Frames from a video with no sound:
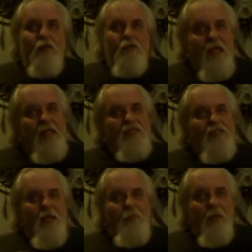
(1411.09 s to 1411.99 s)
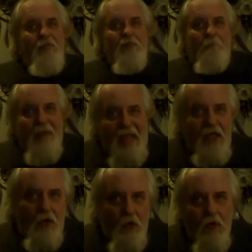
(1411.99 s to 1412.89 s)
the next step up is a
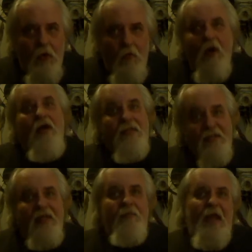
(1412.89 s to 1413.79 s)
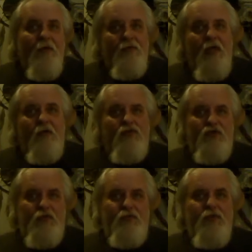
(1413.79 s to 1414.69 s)
banker wearing a $10,000
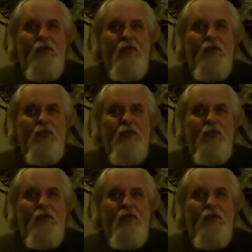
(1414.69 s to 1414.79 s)
suit.